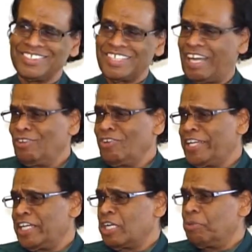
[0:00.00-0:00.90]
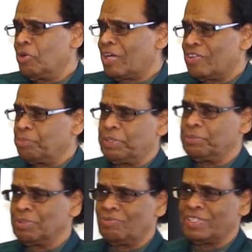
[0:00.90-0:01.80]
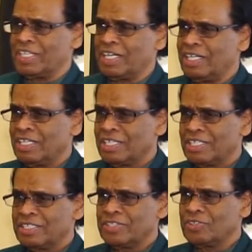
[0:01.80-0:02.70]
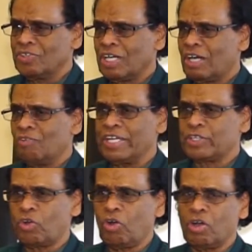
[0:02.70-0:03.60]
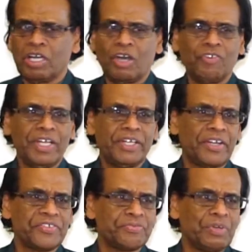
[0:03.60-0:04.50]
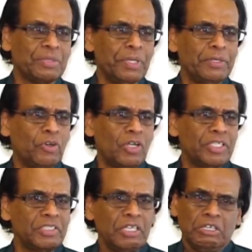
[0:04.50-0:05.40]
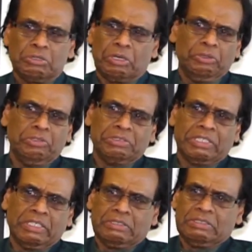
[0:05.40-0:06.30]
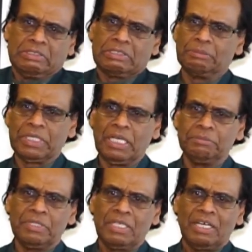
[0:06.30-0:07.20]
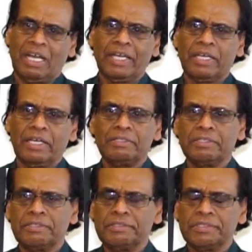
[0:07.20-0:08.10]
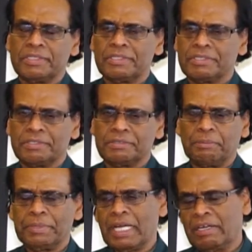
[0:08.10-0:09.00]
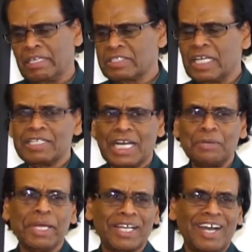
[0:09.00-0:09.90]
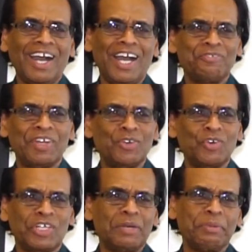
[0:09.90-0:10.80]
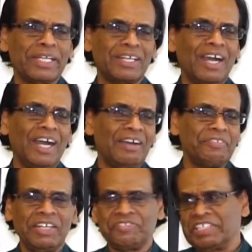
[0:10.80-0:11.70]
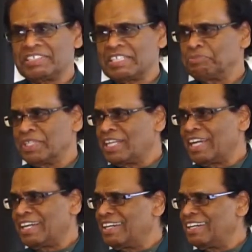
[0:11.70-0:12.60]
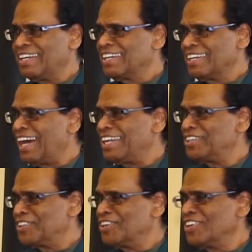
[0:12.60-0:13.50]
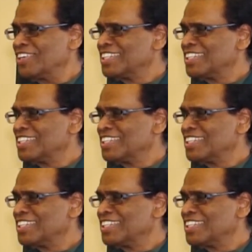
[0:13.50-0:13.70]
I don't care about other people, whether, you know, how I talk, how I dress, what my knowledge. I don't take, you know, sometimes I know, I mean, unless they drive my car, if I don't drive my car, they see something like a guy, you know,